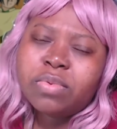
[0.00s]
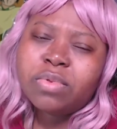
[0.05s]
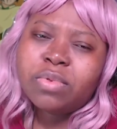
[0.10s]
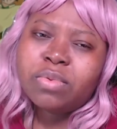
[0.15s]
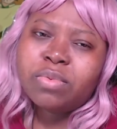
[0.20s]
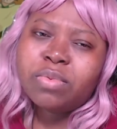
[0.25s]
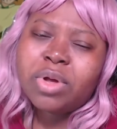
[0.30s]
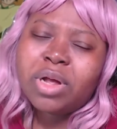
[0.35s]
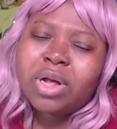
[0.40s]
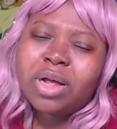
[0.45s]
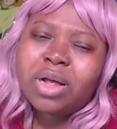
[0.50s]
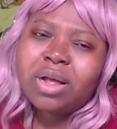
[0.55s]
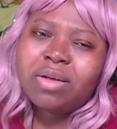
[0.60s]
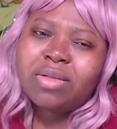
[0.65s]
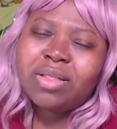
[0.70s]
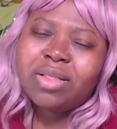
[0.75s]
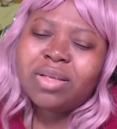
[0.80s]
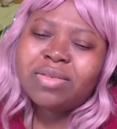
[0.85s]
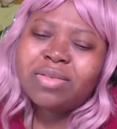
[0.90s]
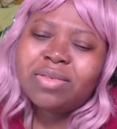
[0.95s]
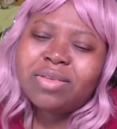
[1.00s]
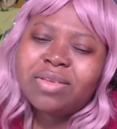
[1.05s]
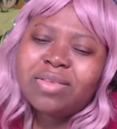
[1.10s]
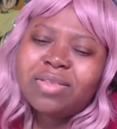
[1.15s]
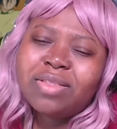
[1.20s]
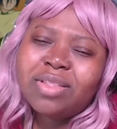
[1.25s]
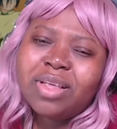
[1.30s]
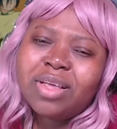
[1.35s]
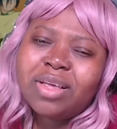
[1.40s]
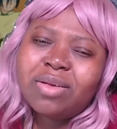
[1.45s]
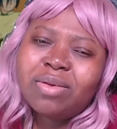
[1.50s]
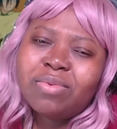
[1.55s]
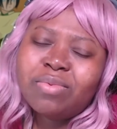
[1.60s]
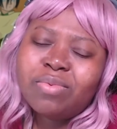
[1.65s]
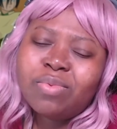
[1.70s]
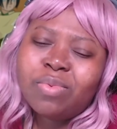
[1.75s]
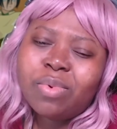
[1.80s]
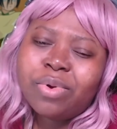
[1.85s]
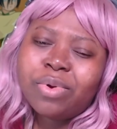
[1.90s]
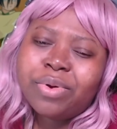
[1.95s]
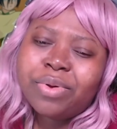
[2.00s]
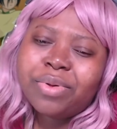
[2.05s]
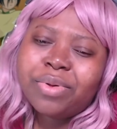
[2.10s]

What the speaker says: How does his thing work?